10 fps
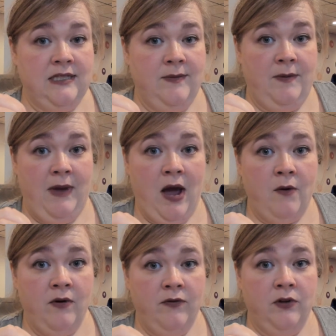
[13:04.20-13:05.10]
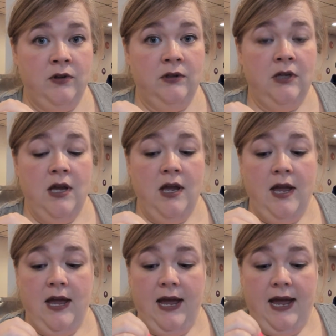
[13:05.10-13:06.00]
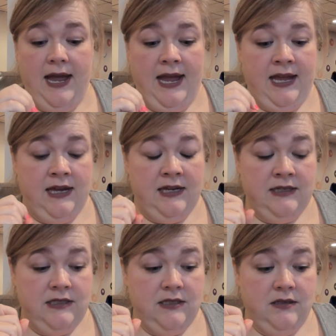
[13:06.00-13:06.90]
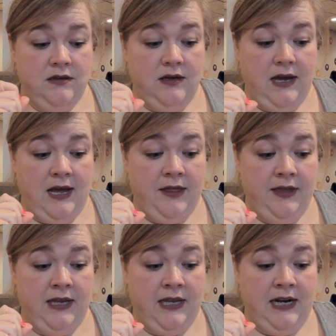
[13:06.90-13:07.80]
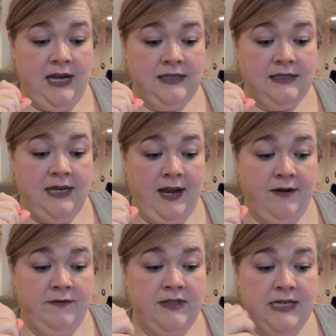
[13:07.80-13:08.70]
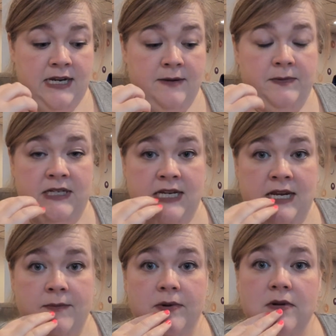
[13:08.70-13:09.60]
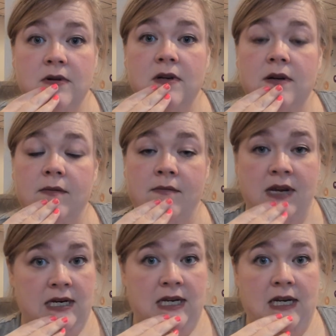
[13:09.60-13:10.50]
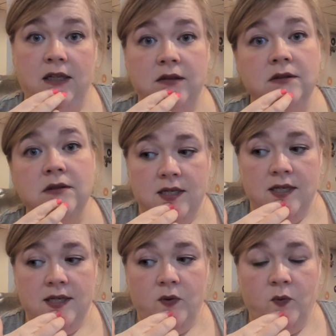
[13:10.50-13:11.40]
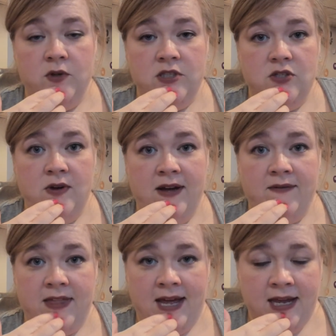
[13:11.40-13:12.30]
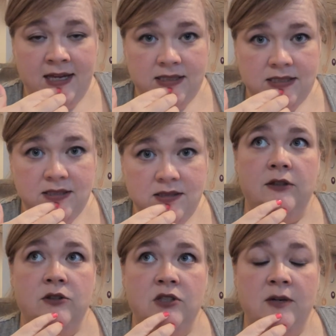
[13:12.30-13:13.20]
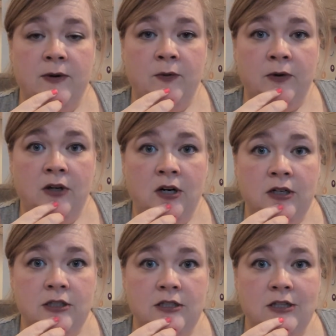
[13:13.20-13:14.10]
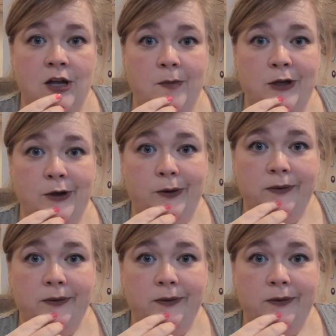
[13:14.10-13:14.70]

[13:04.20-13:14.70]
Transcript: to be powerful, and I think it has to have deep, deep meaning. Once you have that, it's going to be really hard to stop you.